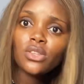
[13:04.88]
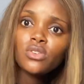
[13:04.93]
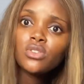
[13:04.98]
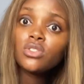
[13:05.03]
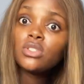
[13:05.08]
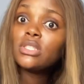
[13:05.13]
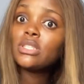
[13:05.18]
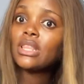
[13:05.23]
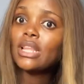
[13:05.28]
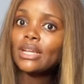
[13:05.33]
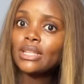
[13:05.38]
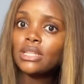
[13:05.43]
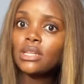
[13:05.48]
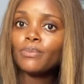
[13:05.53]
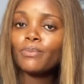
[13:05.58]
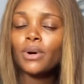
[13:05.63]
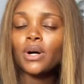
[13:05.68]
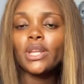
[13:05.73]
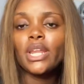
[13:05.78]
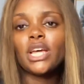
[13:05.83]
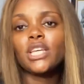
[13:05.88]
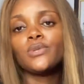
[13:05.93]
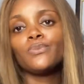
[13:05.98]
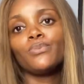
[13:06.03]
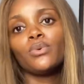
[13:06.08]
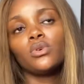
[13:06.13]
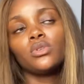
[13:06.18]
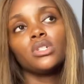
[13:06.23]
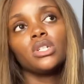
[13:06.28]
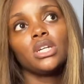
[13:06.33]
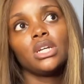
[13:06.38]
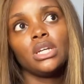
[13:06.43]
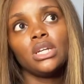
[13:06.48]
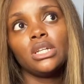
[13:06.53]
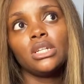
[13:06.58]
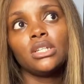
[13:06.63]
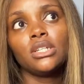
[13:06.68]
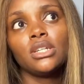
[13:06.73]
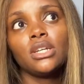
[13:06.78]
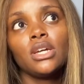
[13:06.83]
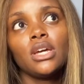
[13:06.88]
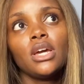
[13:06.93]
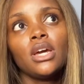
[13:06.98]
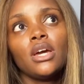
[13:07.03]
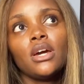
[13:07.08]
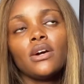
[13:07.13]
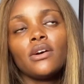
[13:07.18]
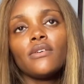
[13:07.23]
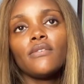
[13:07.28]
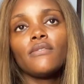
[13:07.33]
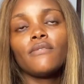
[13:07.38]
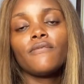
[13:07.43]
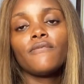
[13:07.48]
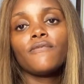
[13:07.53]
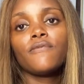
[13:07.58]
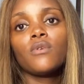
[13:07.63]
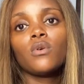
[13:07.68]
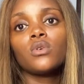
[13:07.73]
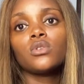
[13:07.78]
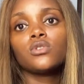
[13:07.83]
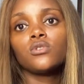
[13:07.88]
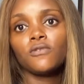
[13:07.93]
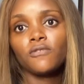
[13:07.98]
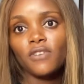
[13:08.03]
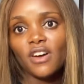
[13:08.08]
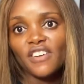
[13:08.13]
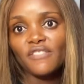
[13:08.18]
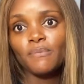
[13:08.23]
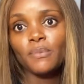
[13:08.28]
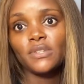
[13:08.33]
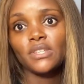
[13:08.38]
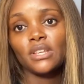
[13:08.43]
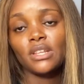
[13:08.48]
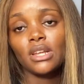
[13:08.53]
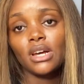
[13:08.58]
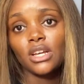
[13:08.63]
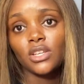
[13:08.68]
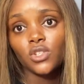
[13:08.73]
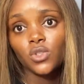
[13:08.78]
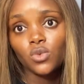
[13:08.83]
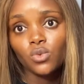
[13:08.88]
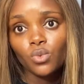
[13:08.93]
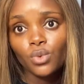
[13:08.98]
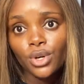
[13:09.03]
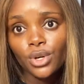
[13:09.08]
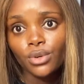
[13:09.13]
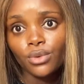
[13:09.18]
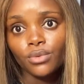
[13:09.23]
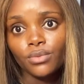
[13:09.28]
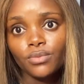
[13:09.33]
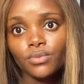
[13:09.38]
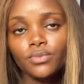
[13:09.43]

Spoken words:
use these lightening powders, but in 4 to 5% as well.